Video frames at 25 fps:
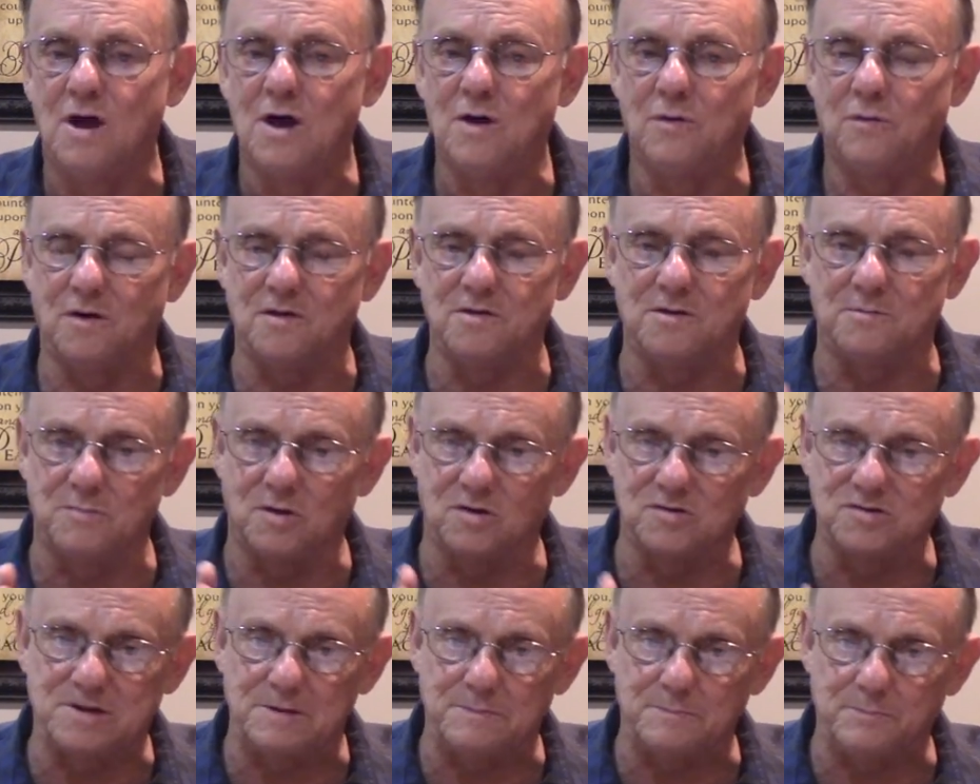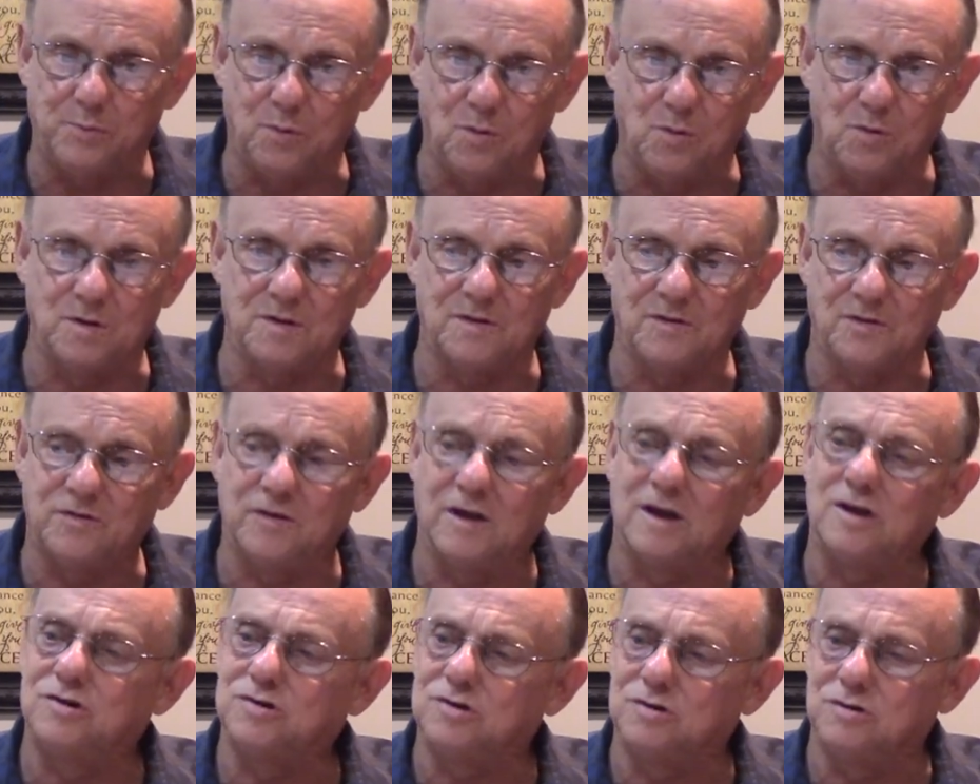one of the most important
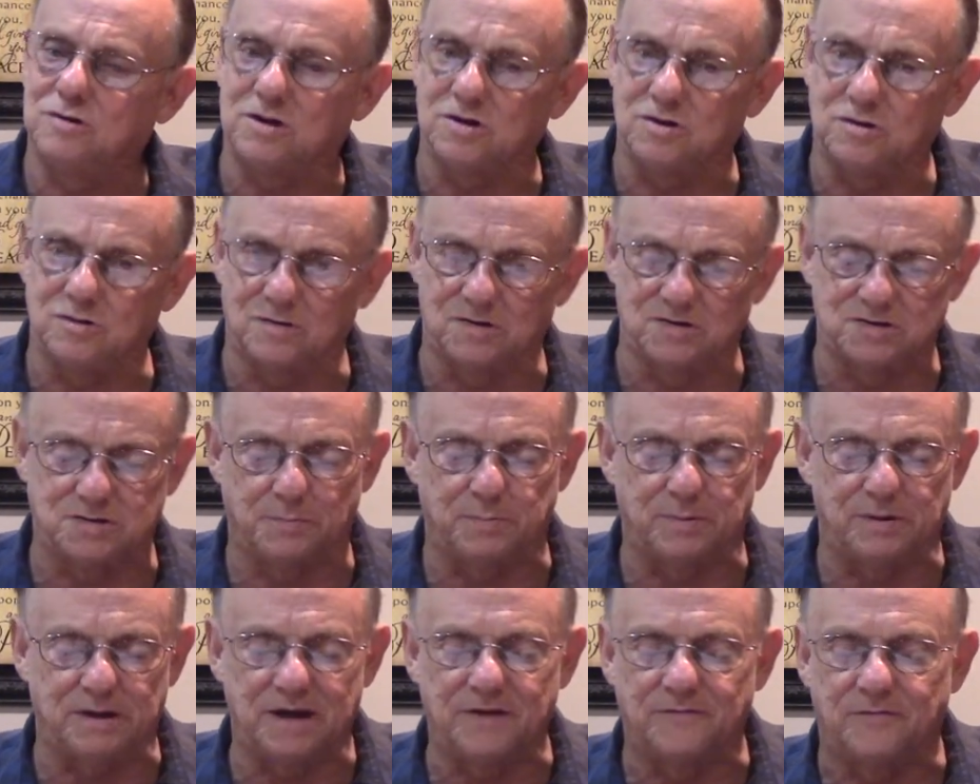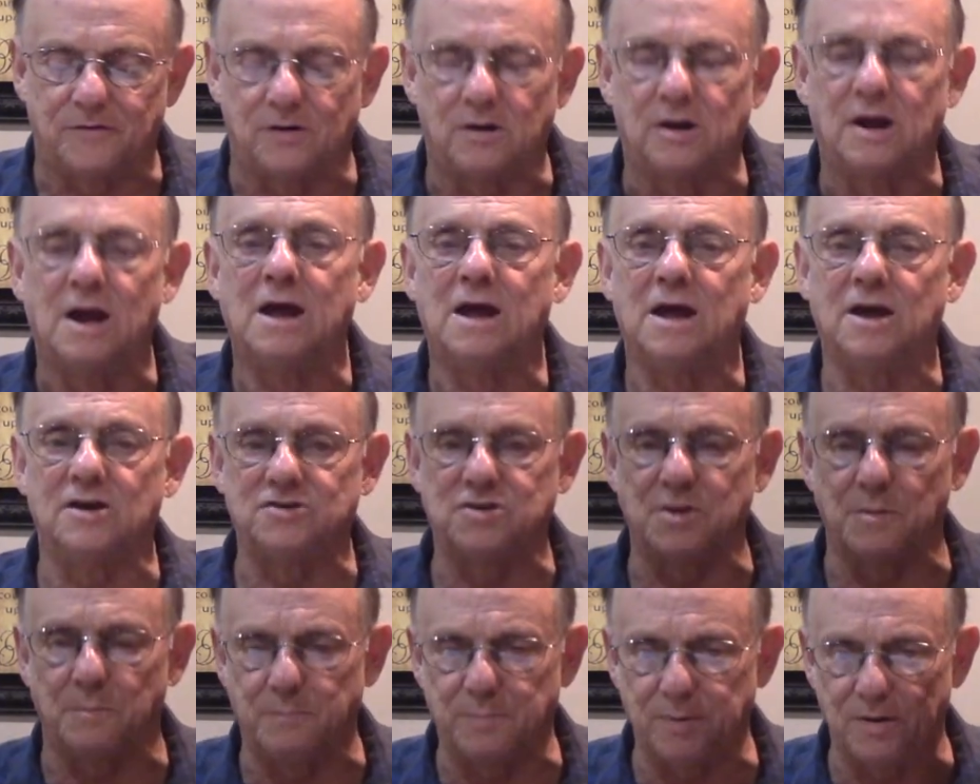things you can do as a believer is
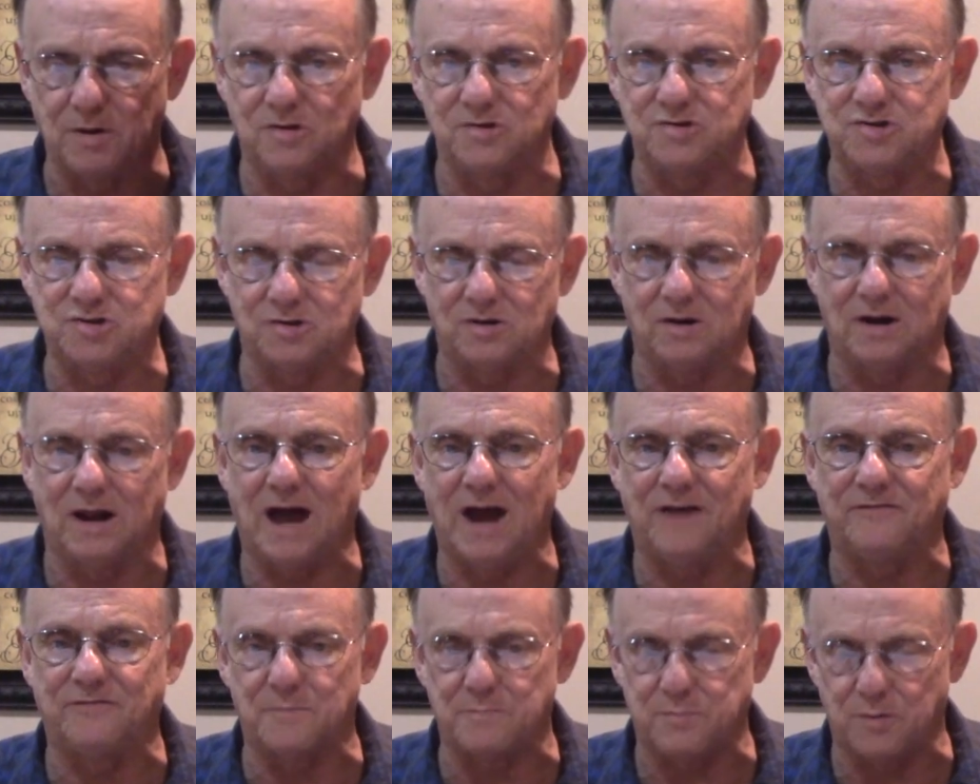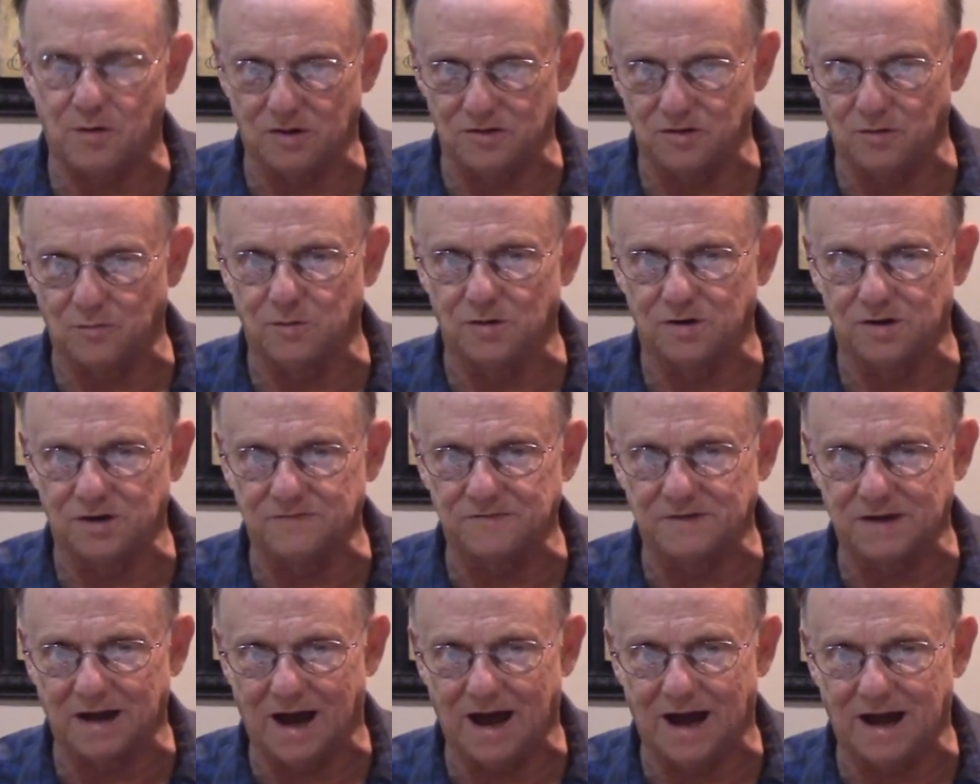to build your life upon the Word of
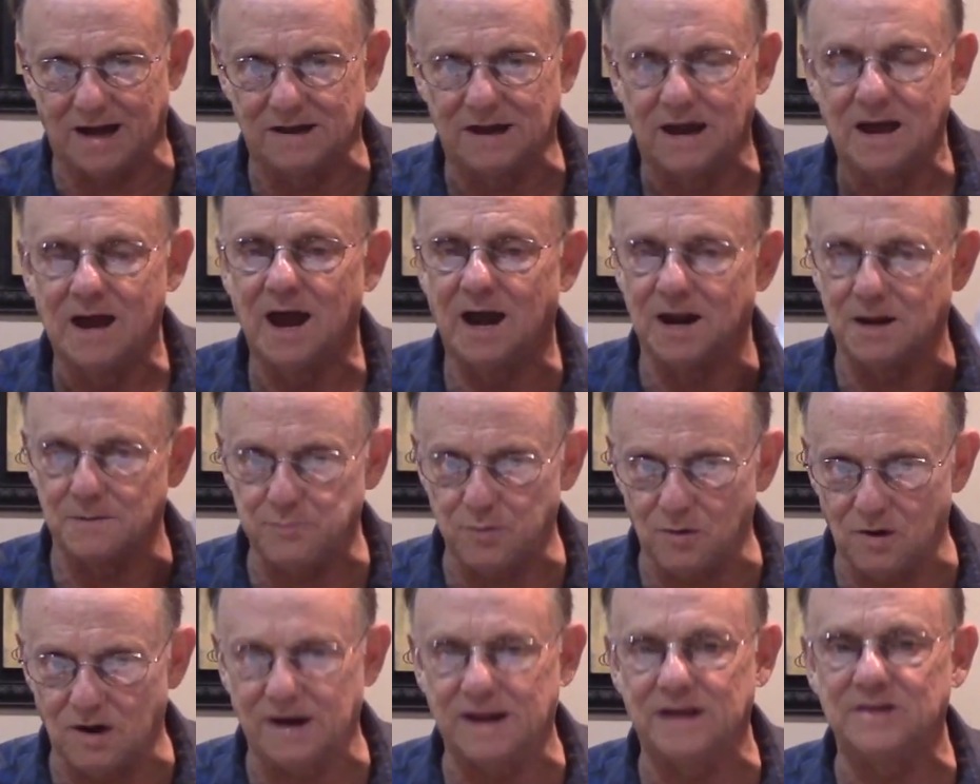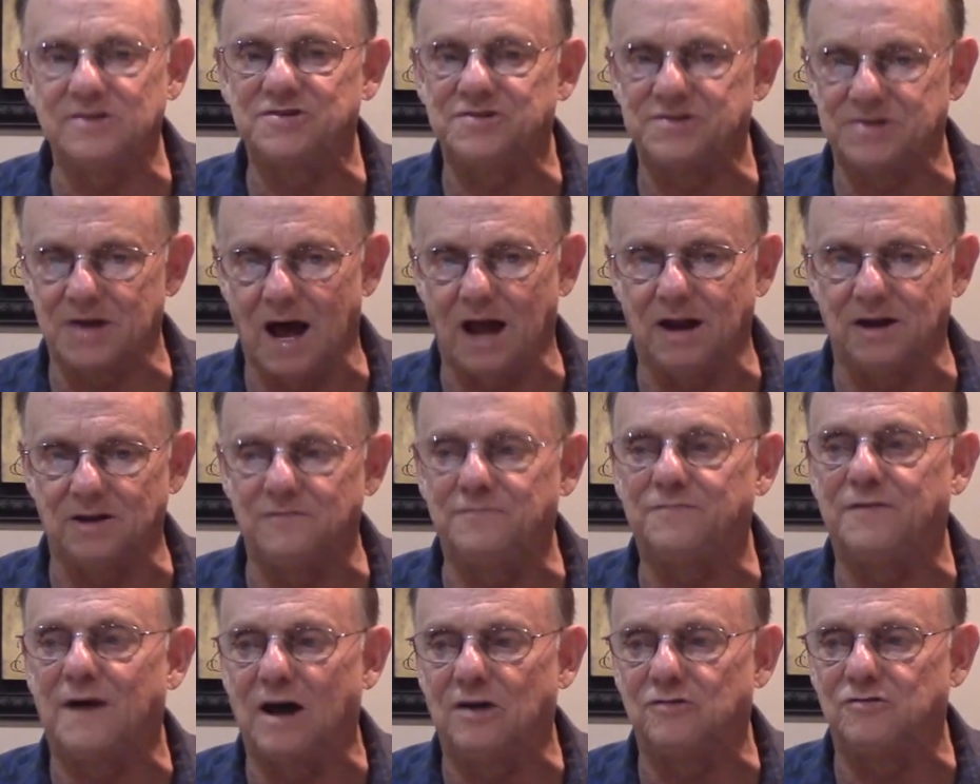God and upon its solid
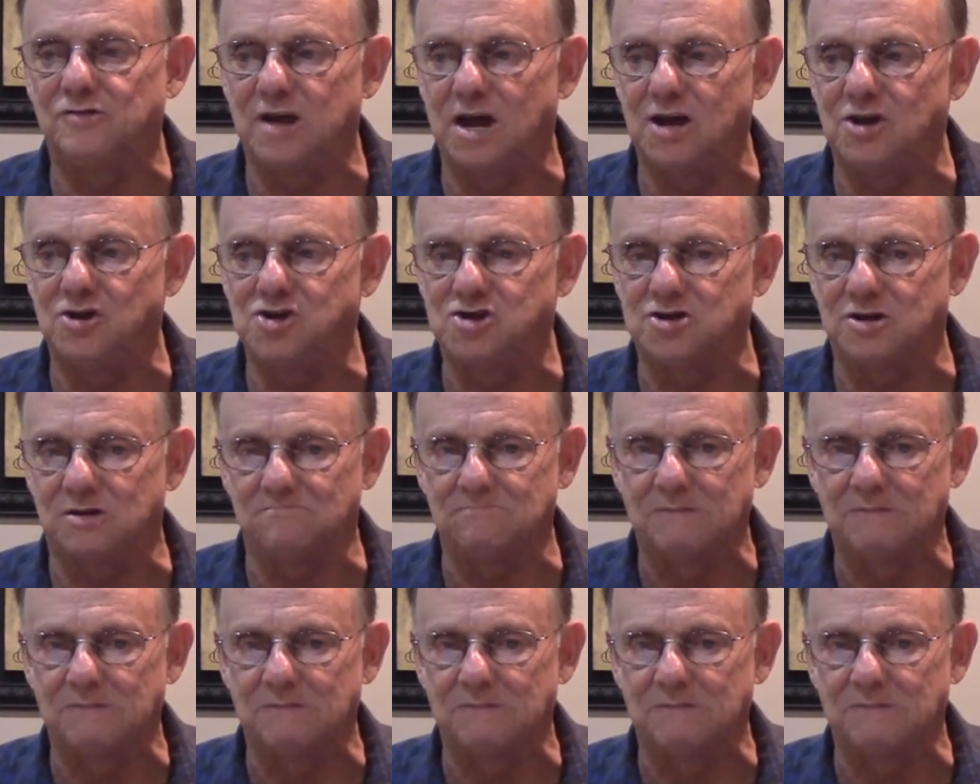foundation.